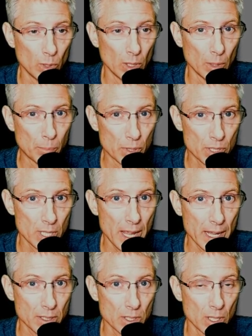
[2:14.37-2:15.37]

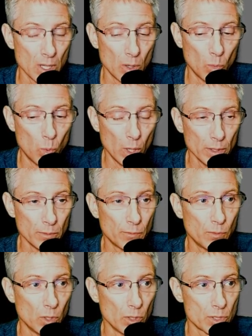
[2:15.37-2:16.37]
protect 1
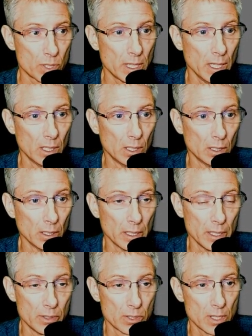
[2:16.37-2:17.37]
full skill
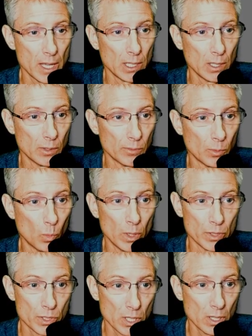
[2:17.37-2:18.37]
instead of
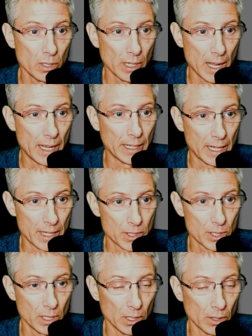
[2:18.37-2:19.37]
1 turn on a
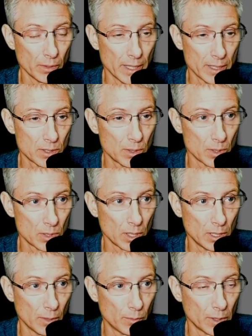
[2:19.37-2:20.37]
skill. That's the
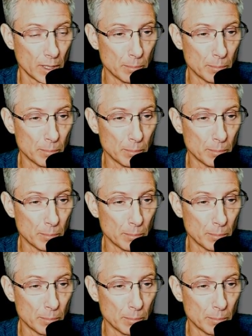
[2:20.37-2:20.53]
significant